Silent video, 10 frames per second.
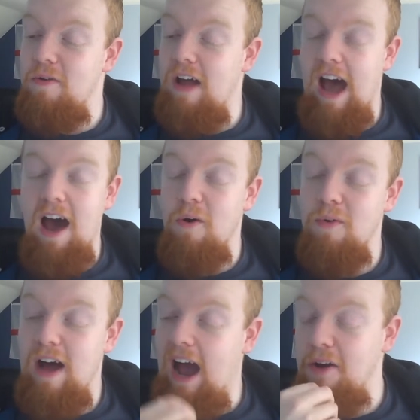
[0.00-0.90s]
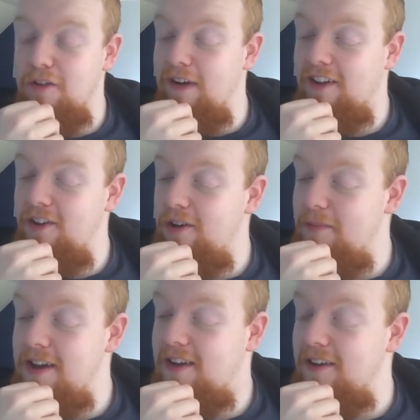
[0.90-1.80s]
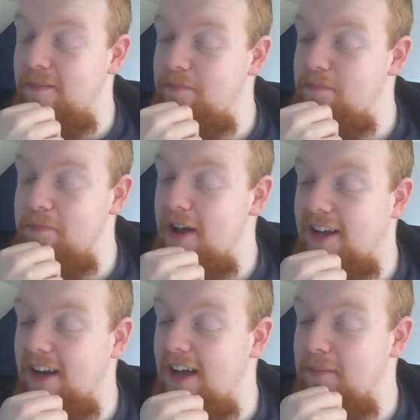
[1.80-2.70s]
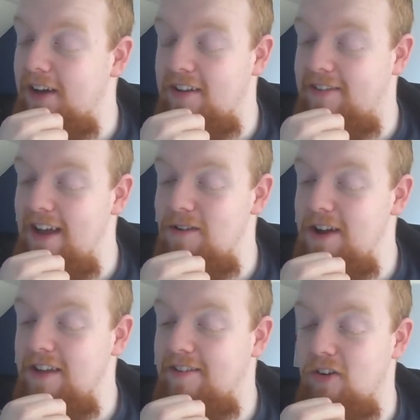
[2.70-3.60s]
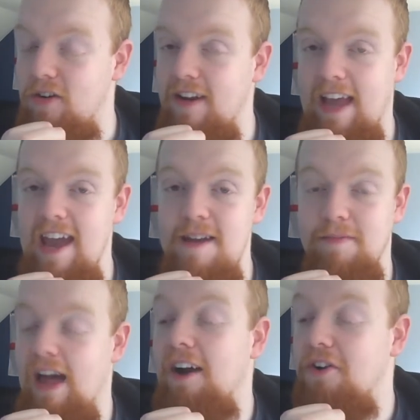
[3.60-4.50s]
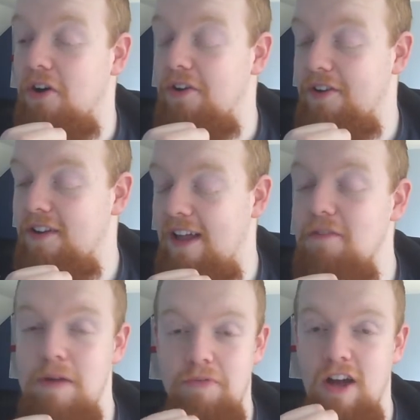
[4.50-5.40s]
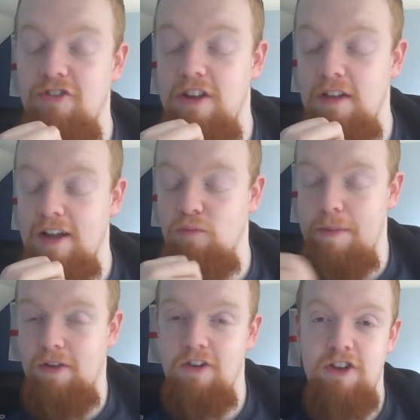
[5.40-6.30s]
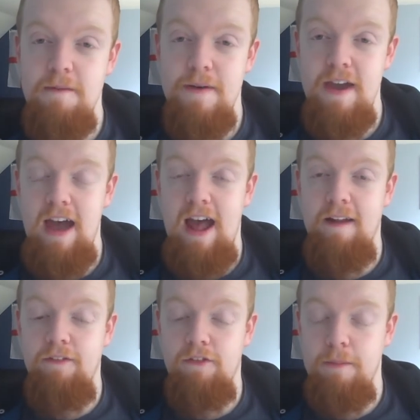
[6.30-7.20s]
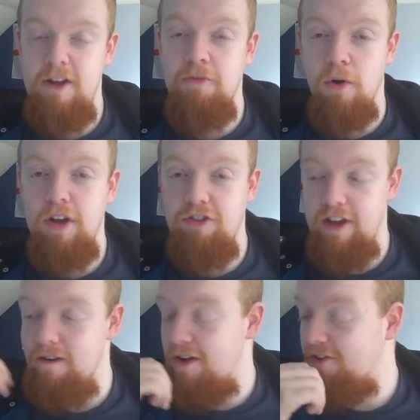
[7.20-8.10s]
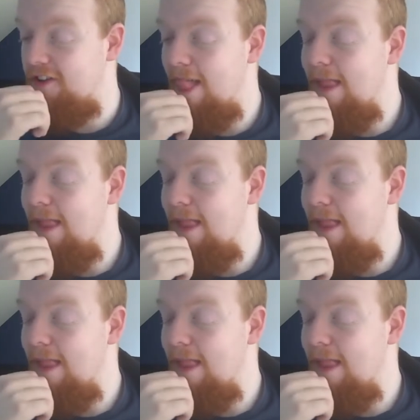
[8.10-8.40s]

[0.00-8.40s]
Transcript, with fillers: how how does Vector Unit make make a, make a series or a game that good like Riptide G, like Riptide GP and the Beach Buggy series?